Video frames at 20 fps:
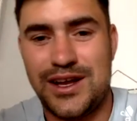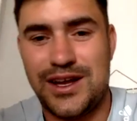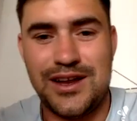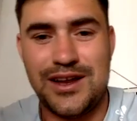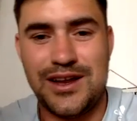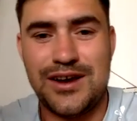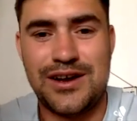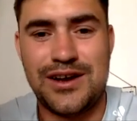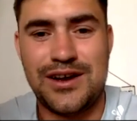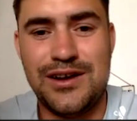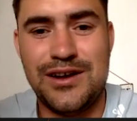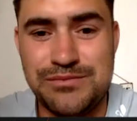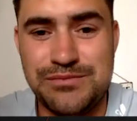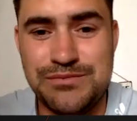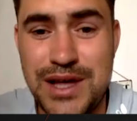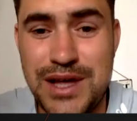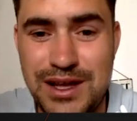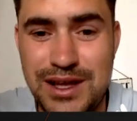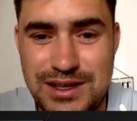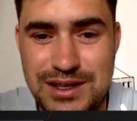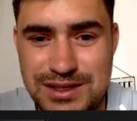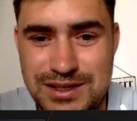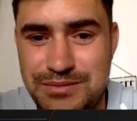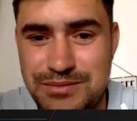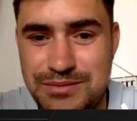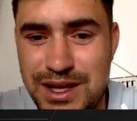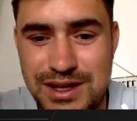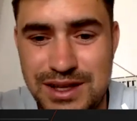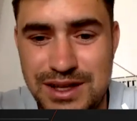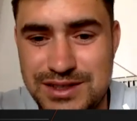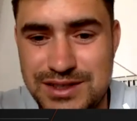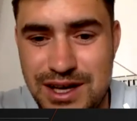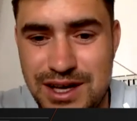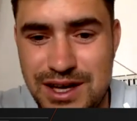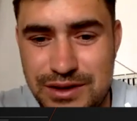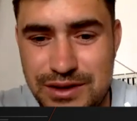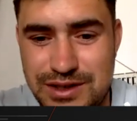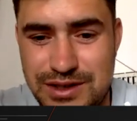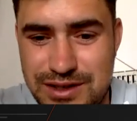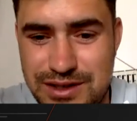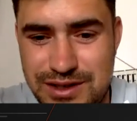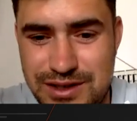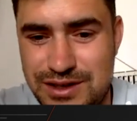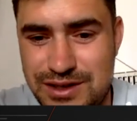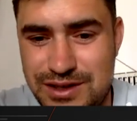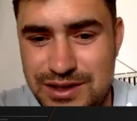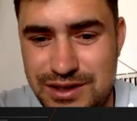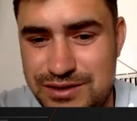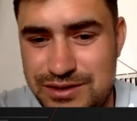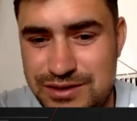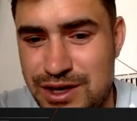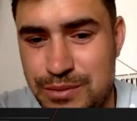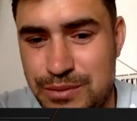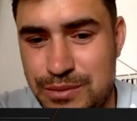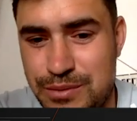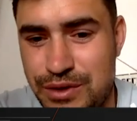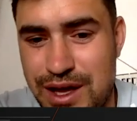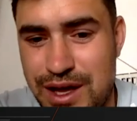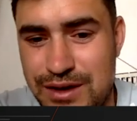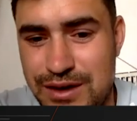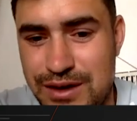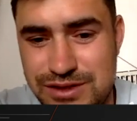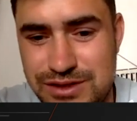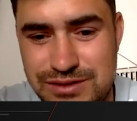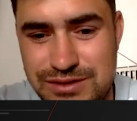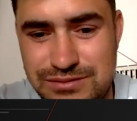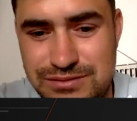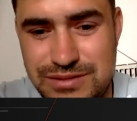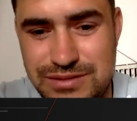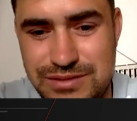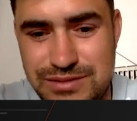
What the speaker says: you're not going to lose millions and millions off it. You're going to use a couple thousand,